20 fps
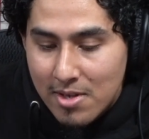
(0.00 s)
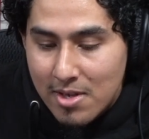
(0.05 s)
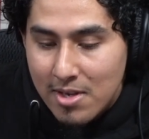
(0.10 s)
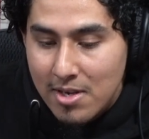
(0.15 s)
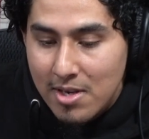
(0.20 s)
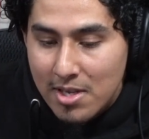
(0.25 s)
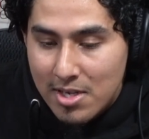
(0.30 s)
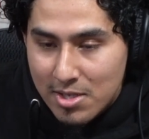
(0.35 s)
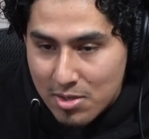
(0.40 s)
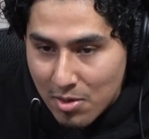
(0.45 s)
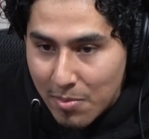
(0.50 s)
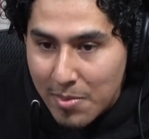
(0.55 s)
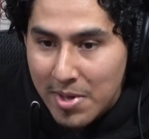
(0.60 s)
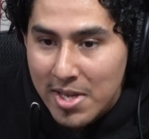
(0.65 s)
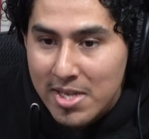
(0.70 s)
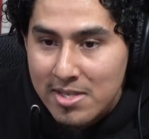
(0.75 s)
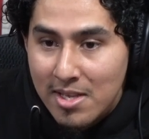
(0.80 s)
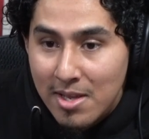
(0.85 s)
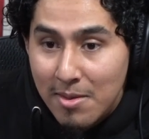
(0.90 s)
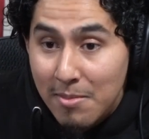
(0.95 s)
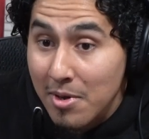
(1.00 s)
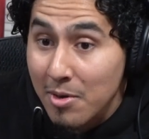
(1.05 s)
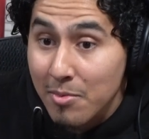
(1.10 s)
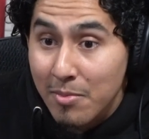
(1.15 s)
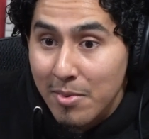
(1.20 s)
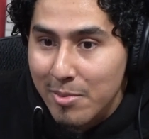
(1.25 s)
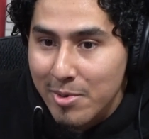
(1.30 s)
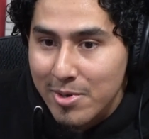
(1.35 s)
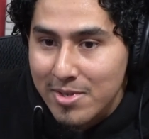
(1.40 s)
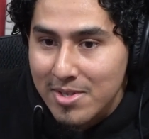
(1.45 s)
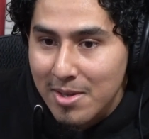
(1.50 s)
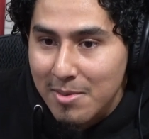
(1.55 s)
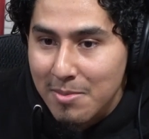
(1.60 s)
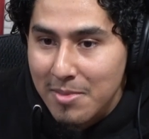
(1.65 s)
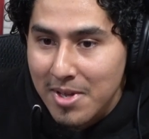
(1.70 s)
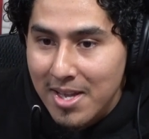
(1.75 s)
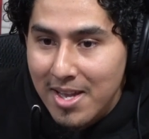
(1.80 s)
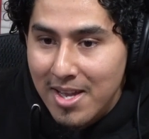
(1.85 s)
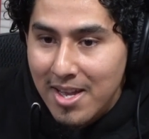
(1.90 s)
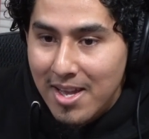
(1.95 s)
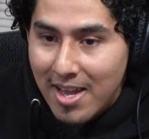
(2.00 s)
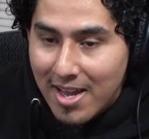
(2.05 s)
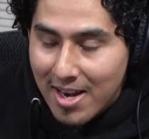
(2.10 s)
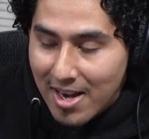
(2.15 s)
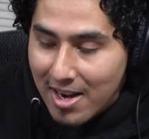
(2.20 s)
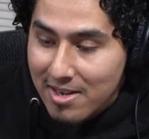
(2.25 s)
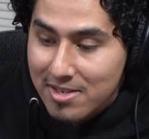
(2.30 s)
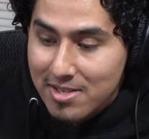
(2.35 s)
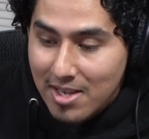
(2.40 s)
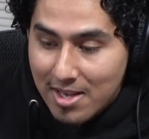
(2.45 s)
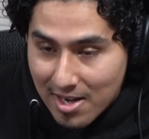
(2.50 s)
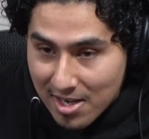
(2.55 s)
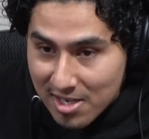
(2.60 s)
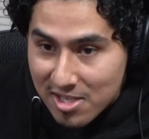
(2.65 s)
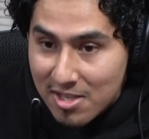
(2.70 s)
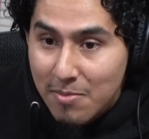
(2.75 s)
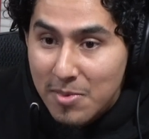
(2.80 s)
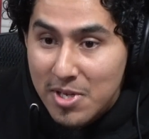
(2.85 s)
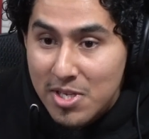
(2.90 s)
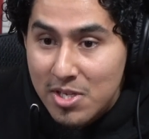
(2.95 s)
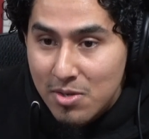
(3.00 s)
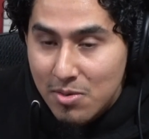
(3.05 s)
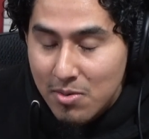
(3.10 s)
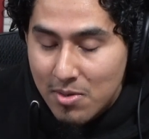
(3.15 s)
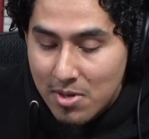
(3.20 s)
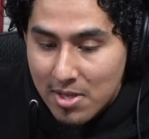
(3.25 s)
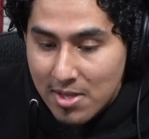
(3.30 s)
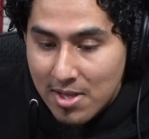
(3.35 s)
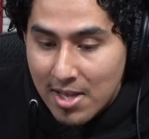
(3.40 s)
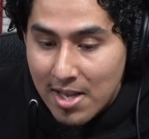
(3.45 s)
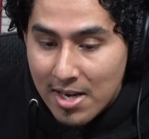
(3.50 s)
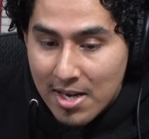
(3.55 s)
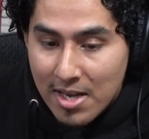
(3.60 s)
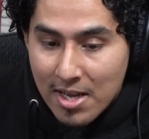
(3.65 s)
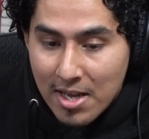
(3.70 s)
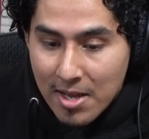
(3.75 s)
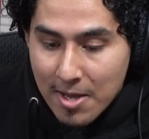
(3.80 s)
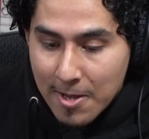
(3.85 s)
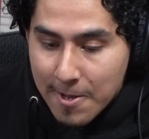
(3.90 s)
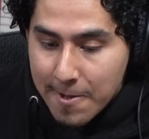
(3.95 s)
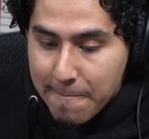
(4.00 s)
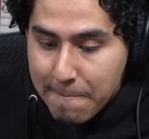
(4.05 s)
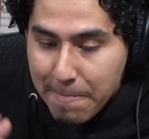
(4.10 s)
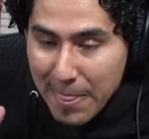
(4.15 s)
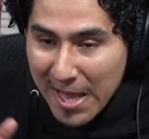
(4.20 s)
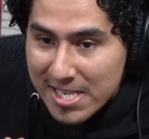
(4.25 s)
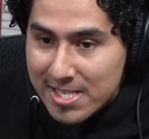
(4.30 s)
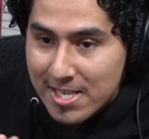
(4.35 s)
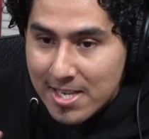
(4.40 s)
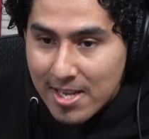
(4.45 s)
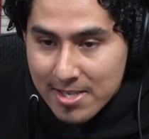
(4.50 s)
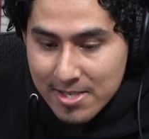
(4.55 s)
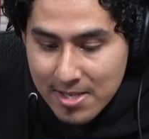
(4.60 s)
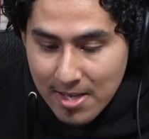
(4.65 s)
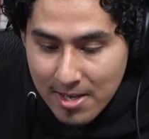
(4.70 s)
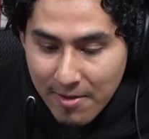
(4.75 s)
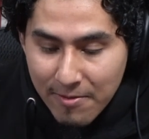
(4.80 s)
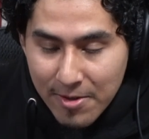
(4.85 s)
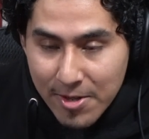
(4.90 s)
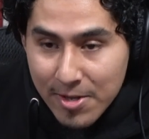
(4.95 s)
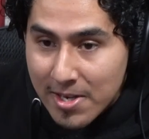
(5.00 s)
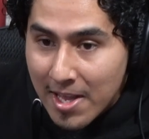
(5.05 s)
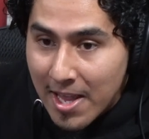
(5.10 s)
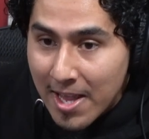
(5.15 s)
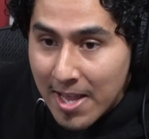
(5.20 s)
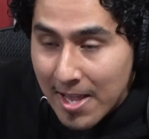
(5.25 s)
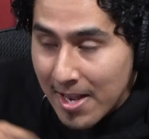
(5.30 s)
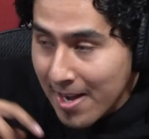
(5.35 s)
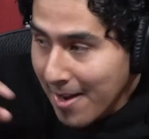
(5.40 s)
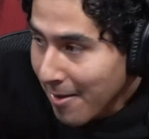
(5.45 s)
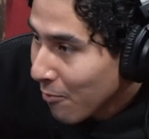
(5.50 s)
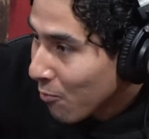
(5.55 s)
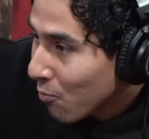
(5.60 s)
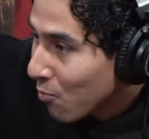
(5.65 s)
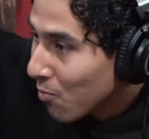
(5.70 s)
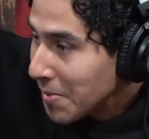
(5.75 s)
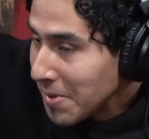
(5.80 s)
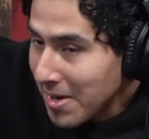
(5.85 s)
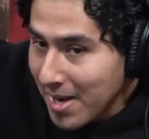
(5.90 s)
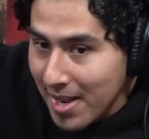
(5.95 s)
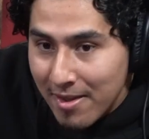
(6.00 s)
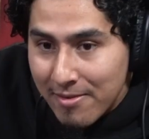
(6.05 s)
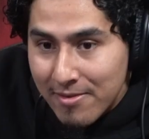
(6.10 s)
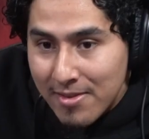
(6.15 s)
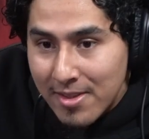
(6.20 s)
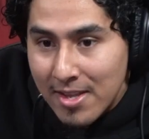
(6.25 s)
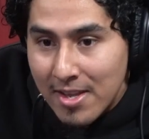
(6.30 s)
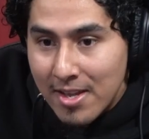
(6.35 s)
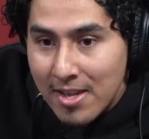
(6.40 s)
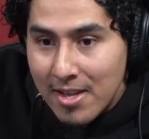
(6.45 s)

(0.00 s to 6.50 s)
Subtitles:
And he told me his name. I don't remember his name. And I was like, "Nice to meet you." And then that's it. I said, "Have a good day." And I left.